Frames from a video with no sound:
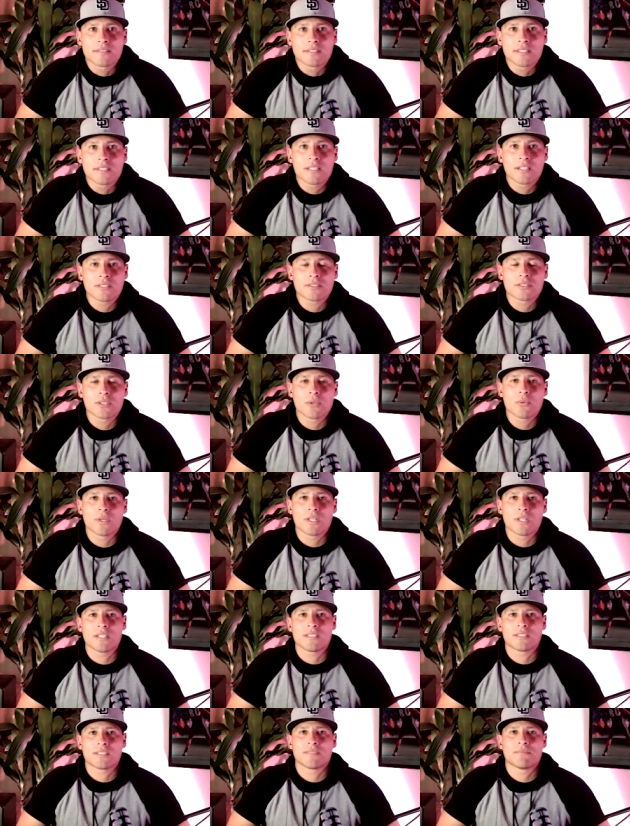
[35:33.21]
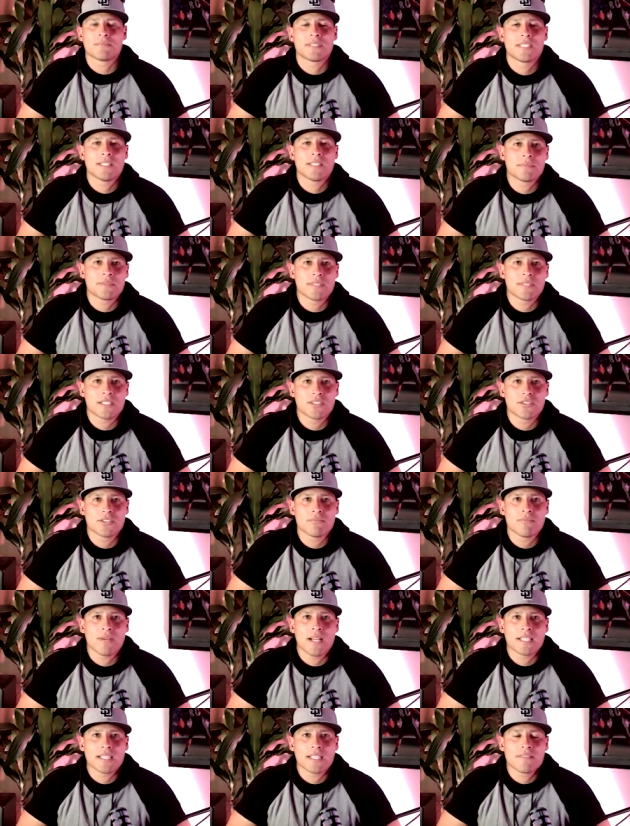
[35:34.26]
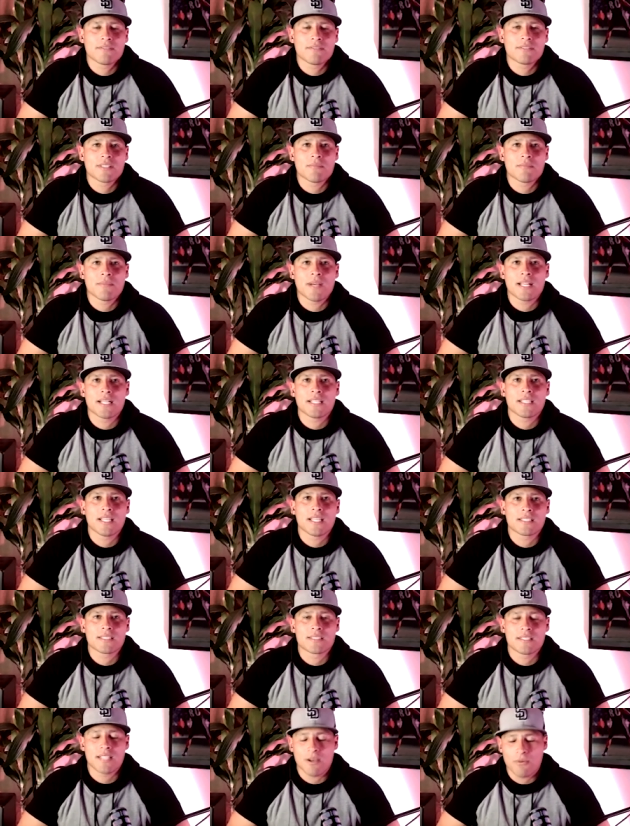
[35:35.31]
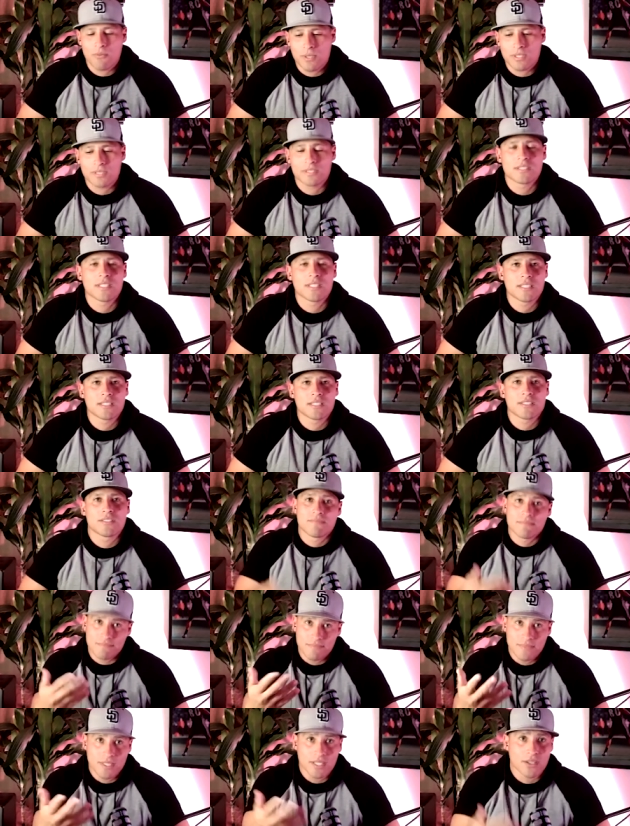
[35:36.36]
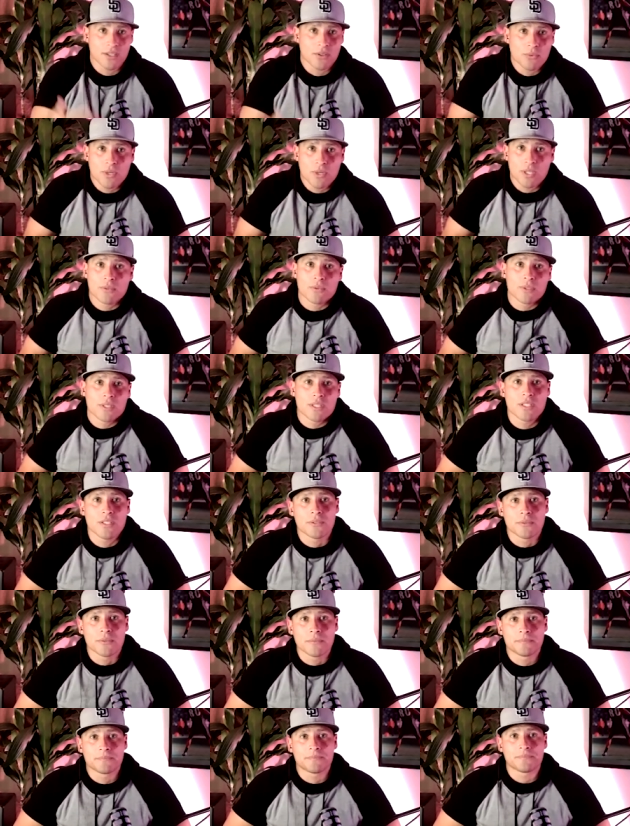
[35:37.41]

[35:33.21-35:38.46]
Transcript: You know, so what are some tips that you might give somebody that that wants to, you know, work with you?